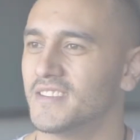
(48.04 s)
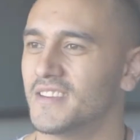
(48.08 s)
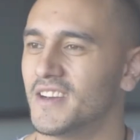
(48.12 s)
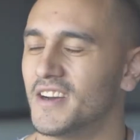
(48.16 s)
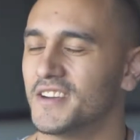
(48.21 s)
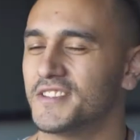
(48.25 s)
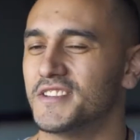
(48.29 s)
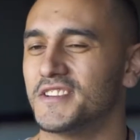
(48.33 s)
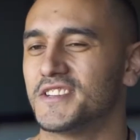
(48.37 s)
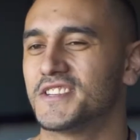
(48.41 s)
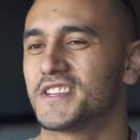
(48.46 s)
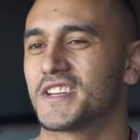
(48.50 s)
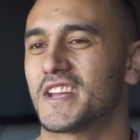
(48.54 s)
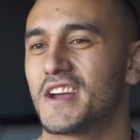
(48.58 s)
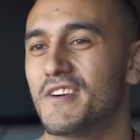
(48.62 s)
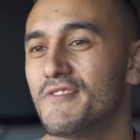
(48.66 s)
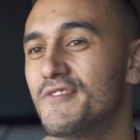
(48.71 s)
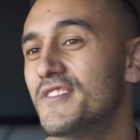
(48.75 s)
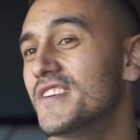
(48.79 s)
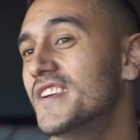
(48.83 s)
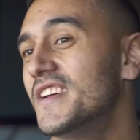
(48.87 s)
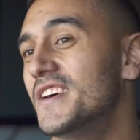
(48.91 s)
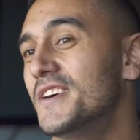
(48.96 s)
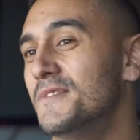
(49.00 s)
I
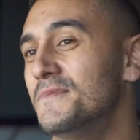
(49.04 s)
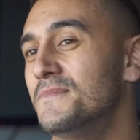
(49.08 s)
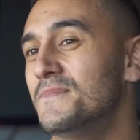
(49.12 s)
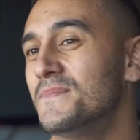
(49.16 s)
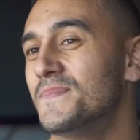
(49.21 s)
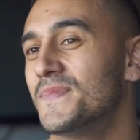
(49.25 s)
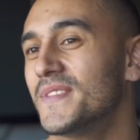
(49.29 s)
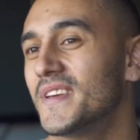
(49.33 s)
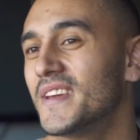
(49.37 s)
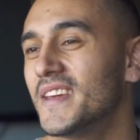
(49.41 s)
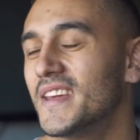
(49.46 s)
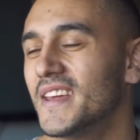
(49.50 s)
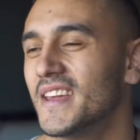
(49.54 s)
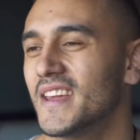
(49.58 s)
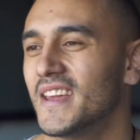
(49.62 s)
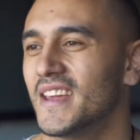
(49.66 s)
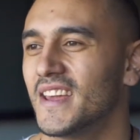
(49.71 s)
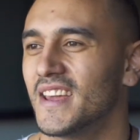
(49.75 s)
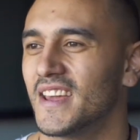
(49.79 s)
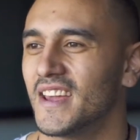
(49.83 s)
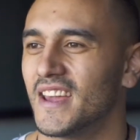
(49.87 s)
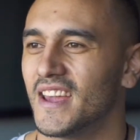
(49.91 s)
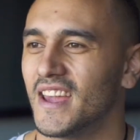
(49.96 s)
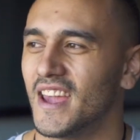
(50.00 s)
discovered him,
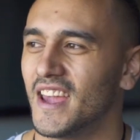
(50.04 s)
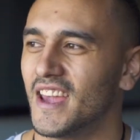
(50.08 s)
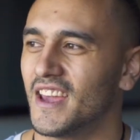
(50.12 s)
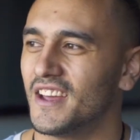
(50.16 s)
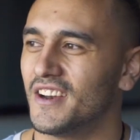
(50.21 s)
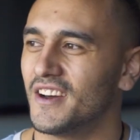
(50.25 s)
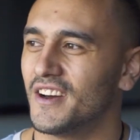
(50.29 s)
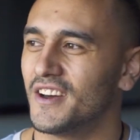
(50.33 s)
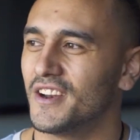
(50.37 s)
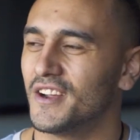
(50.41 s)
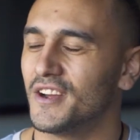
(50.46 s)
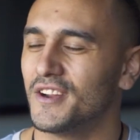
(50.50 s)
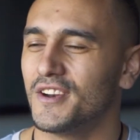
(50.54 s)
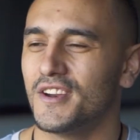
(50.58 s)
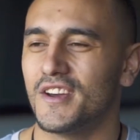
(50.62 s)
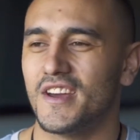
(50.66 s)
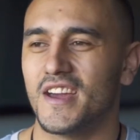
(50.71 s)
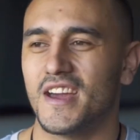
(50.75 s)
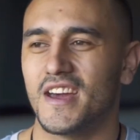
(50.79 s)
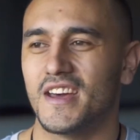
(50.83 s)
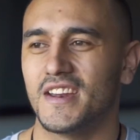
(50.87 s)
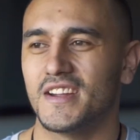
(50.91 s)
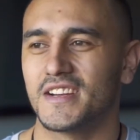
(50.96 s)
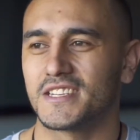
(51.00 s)
and I don't know
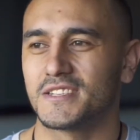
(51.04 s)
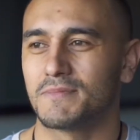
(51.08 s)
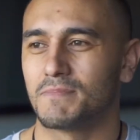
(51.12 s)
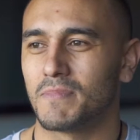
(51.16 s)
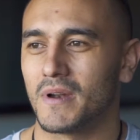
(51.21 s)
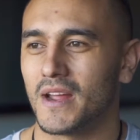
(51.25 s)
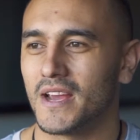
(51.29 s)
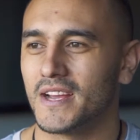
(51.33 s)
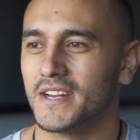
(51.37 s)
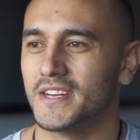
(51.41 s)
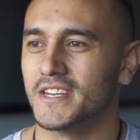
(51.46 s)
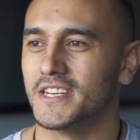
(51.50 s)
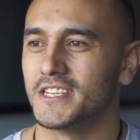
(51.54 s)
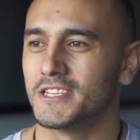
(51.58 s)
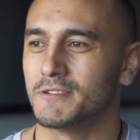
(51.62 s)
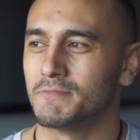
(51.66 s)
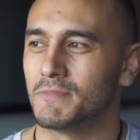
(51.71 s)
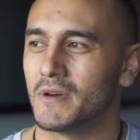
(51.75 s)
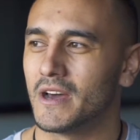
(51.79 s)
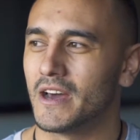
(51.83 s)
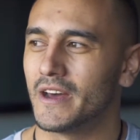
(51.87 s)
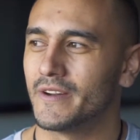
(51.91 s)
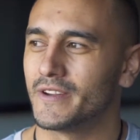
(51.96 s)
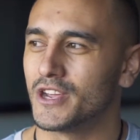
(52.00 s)
how to explain this,
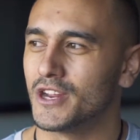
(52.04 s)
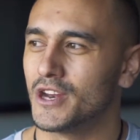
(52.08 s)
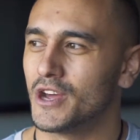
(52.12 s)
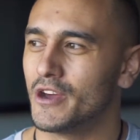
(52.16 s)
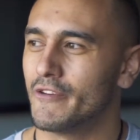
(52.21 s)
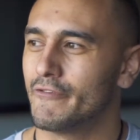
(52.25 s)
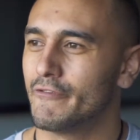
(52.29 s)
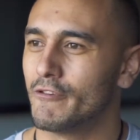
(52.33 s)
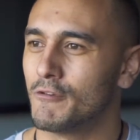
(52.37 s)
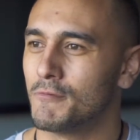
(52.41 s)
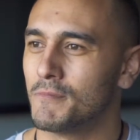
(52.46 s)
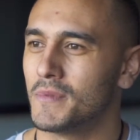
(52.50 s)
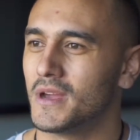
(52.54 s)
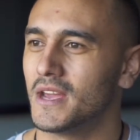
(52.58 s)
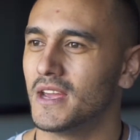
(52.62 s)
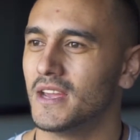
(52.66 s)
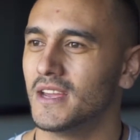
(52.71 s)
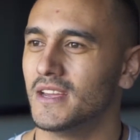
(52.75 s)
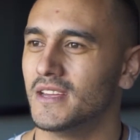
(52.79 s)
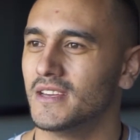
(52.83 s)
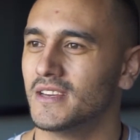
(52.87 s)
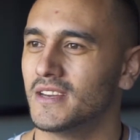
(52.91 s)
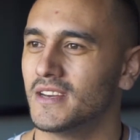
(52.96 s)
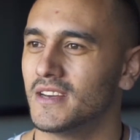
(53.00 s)
but you know, for
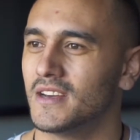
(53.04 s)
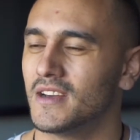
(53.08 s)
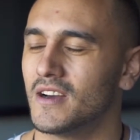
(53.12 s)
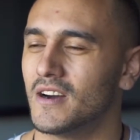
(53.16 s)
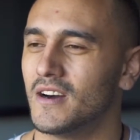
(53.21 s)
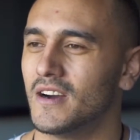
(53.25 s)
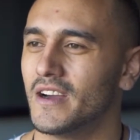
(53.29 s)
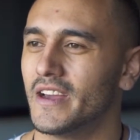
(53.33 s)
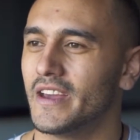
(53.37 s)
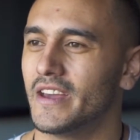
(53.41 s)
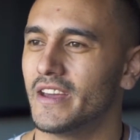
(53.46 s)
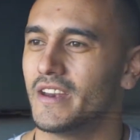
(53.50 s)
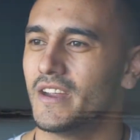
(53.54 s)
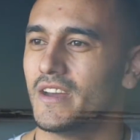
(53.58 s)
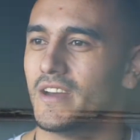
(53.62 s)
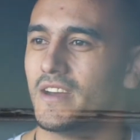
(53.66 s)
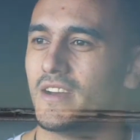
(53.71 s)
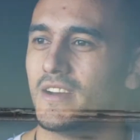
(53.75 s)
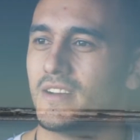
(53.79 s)
me, I had